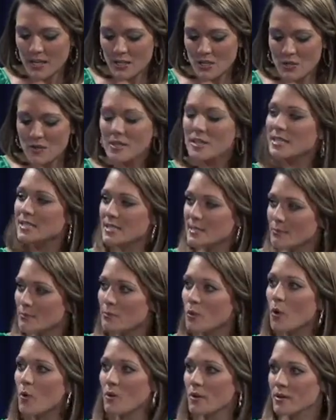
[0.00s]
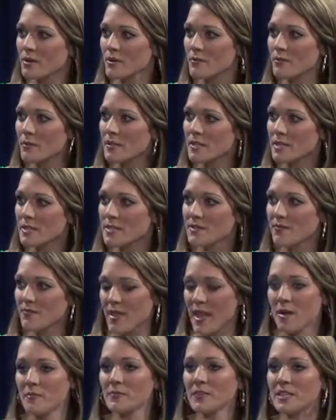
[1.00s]
do you think it's important for these
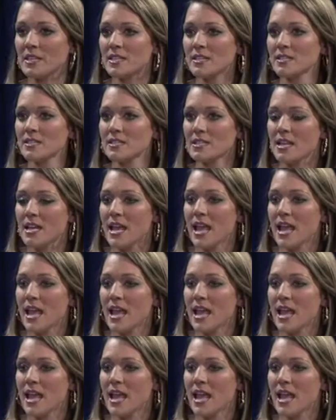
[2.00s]
families